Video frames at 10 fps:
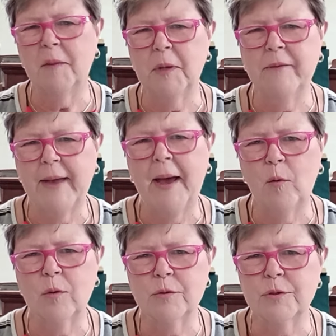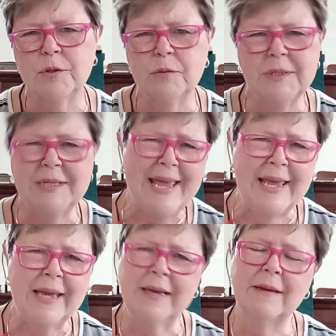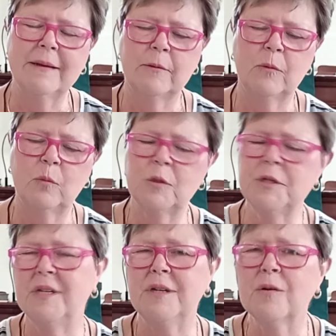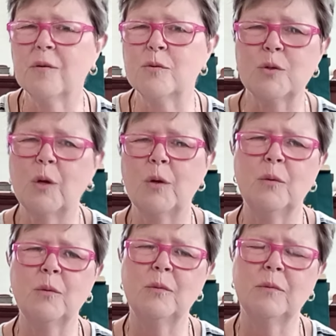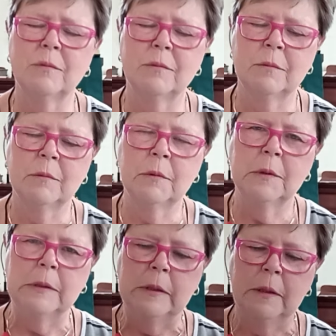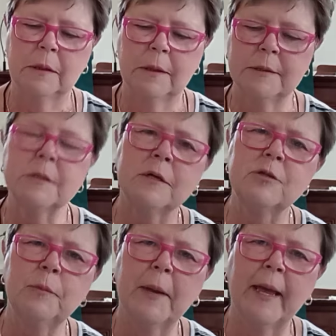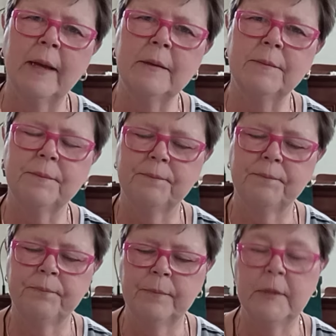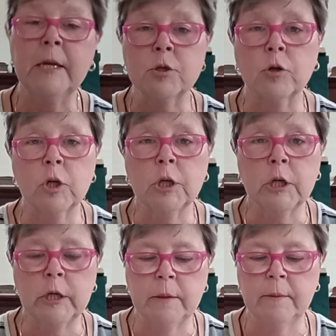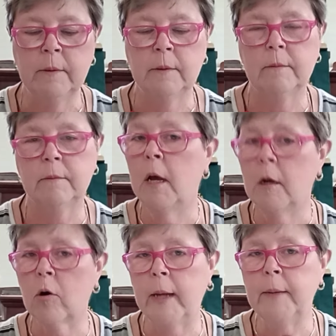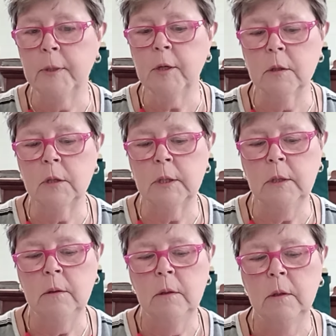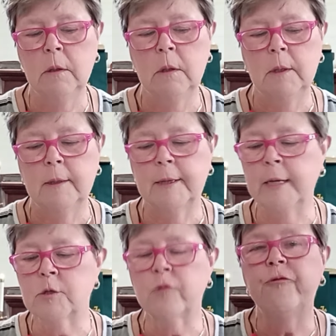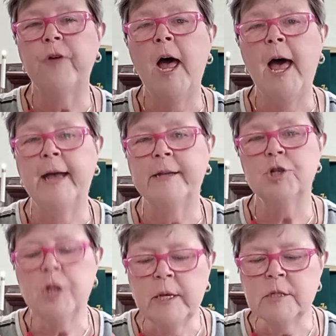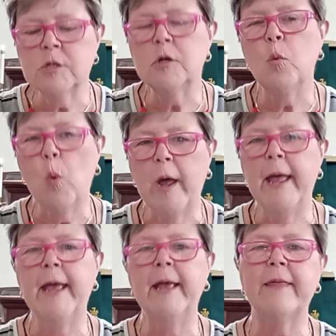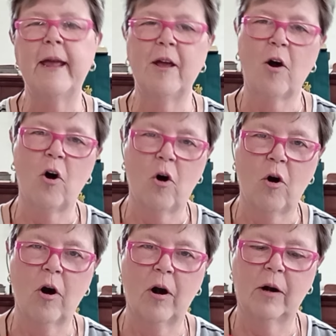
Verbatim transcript: of hours to a day, once a year or so. That's not too bad. Things are good. Not great, but good. Things are fine, just the way they are.